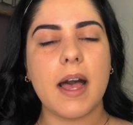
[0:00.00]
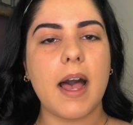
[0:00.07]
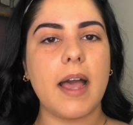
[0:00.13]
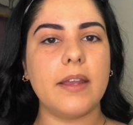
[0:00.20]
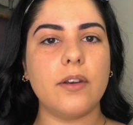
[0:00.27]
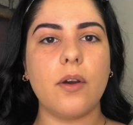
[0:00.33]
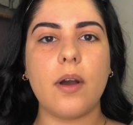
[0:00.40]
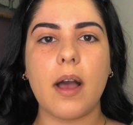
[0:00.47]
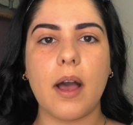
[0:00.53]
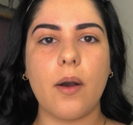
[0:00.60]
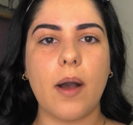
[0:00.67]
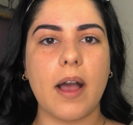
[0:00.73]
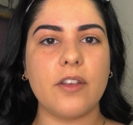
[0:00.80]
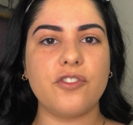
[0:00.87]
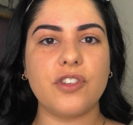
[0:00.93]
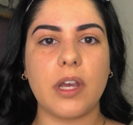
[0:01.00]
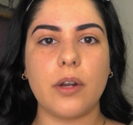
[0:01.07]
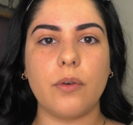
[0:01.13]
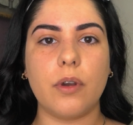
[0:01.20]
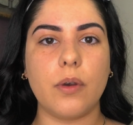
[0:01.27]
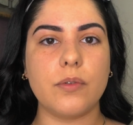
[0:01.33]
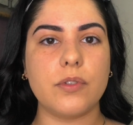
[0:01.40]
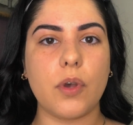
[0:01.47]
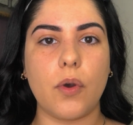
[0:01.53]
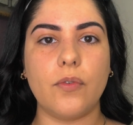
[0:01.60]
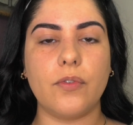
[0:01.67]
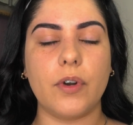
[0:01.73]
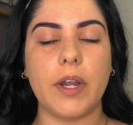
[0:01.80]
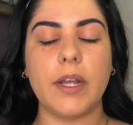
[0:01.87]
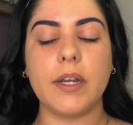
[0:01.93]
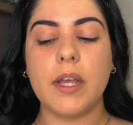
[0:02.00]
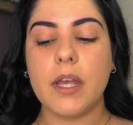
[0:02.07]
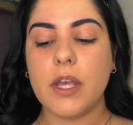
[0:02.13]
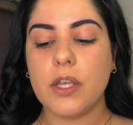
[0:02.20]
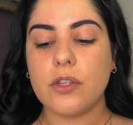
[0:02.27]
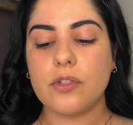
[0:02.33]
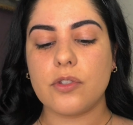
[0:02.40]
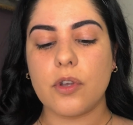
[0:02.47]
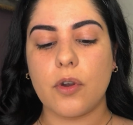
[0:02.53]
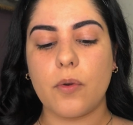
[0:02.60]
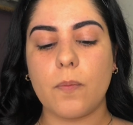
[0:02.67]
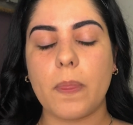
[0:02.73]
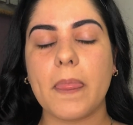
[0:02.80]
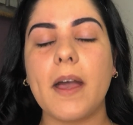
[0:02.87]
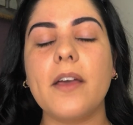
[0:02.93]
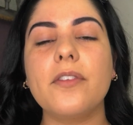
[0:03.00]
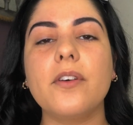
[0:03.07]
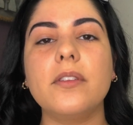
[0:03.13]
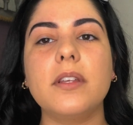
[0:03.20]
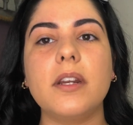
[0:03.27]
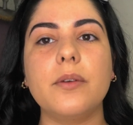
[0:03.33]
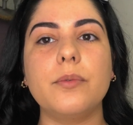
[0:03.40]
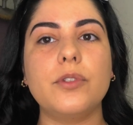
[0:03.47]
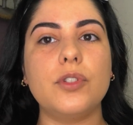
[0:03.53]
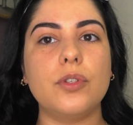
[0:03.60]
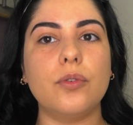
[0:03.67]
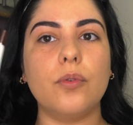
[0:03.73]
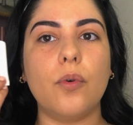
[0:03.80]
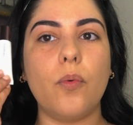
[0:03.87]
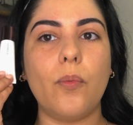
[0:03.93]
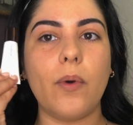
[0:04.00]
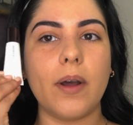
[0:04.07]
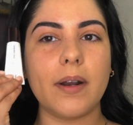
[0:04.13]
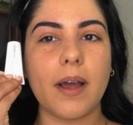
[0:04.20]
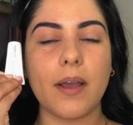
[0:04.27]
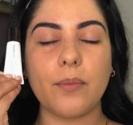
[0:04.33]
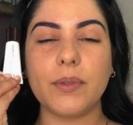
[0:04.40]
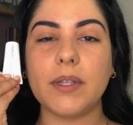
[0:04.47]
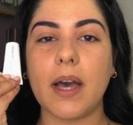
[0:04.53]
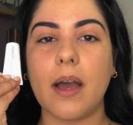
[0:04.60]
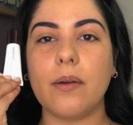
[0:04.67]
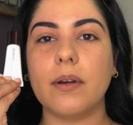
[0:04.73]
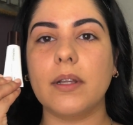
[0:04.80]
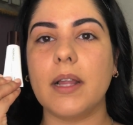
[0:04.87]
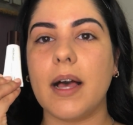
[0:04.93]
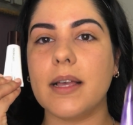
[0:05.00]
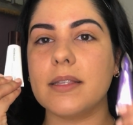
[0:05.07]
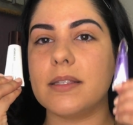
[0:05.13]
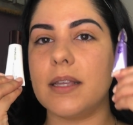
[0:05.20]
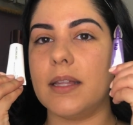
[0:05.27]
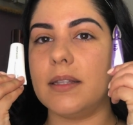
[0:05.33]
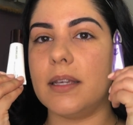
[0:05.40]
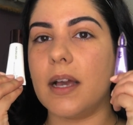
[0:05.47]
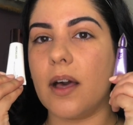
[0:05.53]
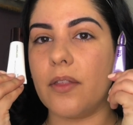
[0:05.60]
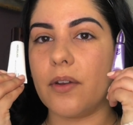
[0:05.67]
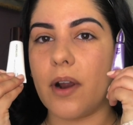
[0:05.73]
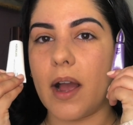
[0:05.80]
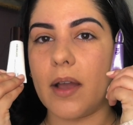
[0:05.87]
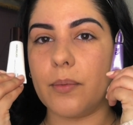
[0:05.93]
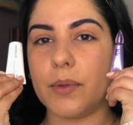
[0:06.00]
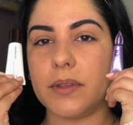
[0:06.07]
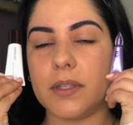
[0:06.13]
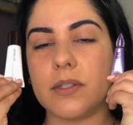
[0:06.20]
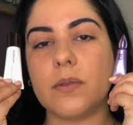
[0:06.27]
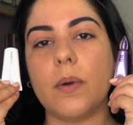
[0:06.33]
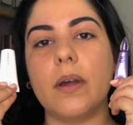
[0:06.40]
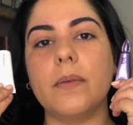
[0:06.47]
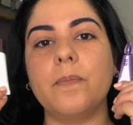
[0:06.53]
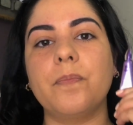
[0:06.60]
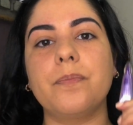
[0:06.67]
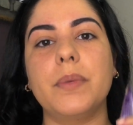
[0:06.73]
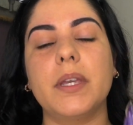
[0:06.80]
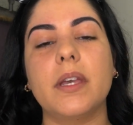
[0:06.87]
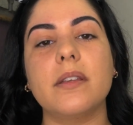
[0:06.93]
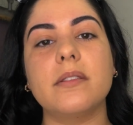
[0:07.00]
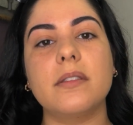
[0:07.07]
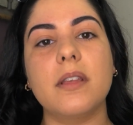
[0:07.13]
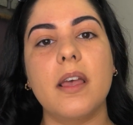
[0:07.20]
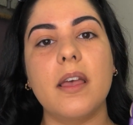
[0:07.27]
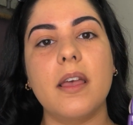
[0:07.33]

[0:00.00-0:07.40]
I know how eyeshadow goes over it. So I thought that I would do one eye with the Hourglass and the other eye with this one, because